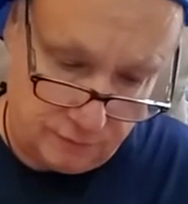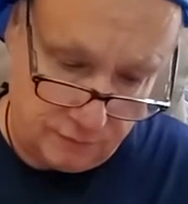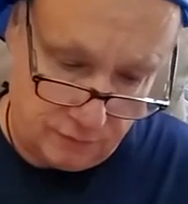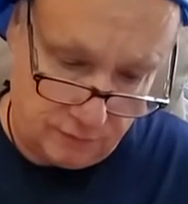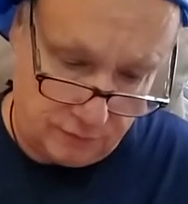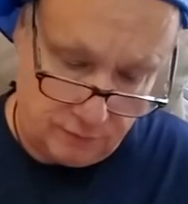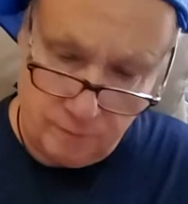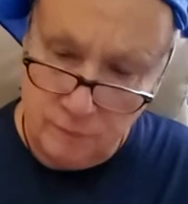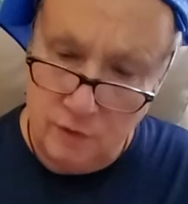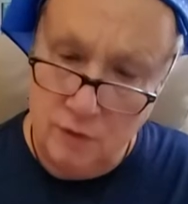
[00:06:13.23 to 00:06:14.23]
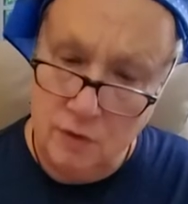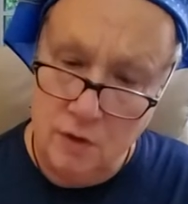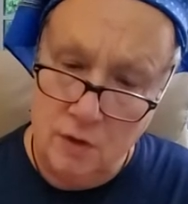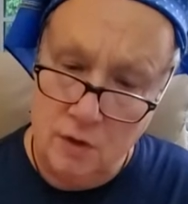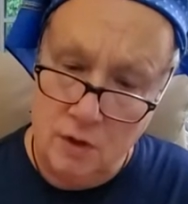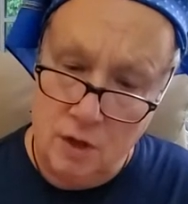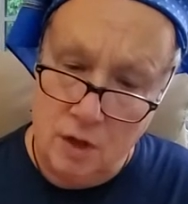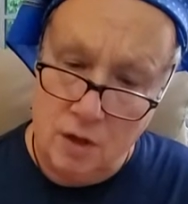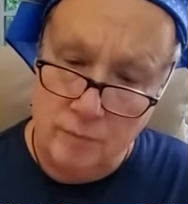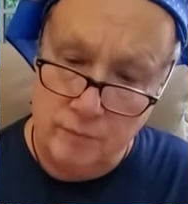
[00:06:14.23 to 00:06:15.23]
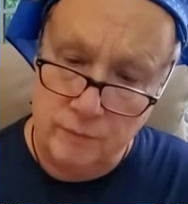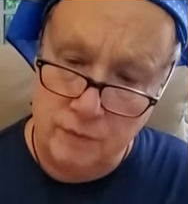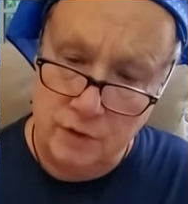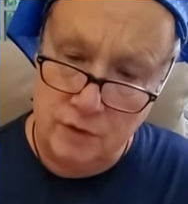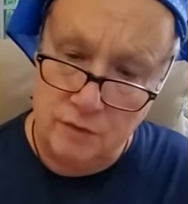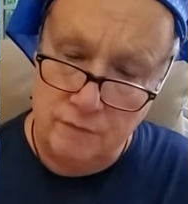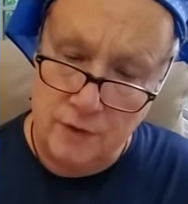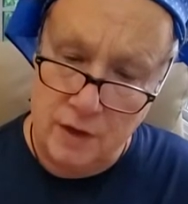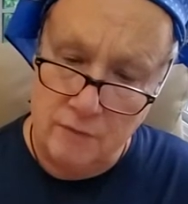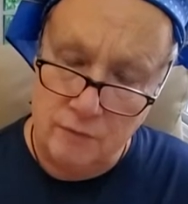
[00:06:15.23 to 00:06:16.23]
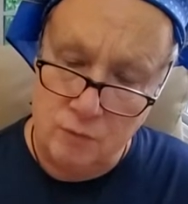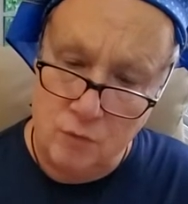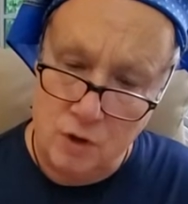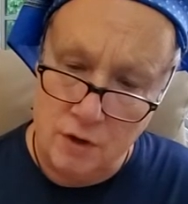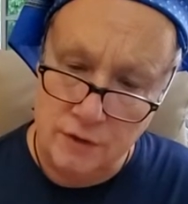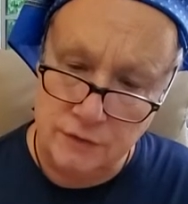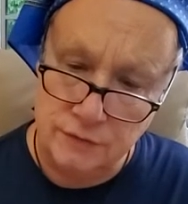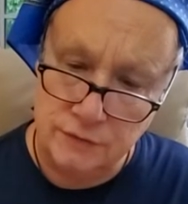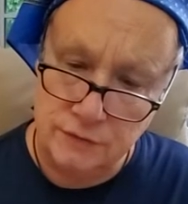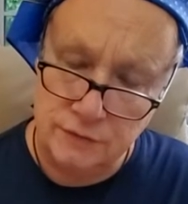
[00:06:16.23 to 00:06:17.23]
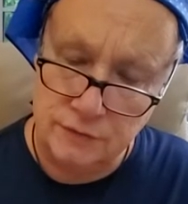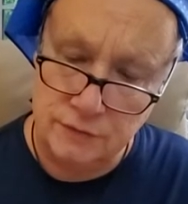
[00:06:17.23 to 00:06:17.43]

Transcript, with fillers: I'm telling you. Um, and the Five of Wands.